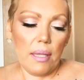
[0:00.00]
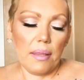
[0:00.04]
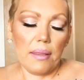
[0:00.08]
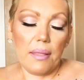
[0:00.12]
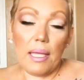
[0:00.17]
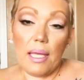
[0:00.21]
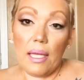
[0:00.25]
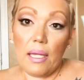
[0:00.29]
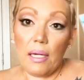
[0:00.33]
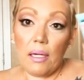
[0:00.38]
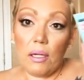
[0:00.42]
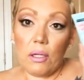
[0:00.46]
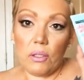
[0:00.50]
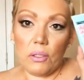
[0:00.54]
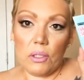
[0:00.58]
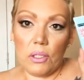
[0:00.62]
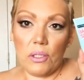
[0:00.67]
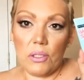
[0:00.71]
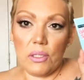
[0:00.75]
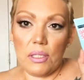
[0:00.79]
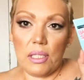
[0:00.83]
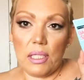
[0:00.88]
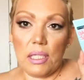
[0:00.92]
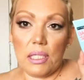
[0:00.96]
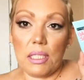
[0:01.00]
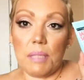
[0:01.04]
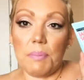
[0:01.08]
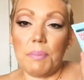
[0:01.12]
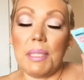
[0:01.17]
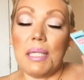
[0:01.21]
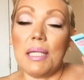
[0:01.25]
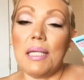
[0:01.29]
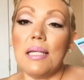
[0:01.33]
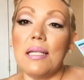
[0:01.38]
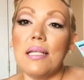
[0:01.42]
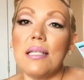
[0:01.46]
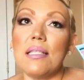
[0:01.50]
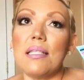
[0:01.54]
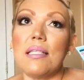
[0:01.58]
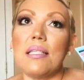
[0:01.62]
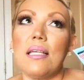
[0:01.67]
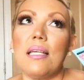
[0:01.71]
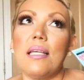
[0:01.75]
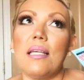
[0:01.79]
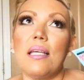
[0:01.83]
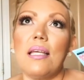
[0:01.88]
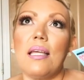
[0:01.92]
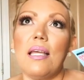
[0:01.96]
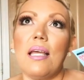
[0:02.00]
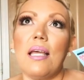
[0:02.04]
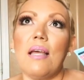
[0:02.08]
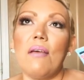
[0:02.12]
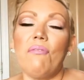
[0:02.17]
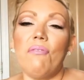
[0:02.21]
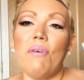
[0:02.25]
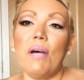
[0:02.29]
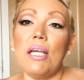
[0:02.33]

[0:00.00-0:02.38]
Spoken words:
Then I'll use this, because if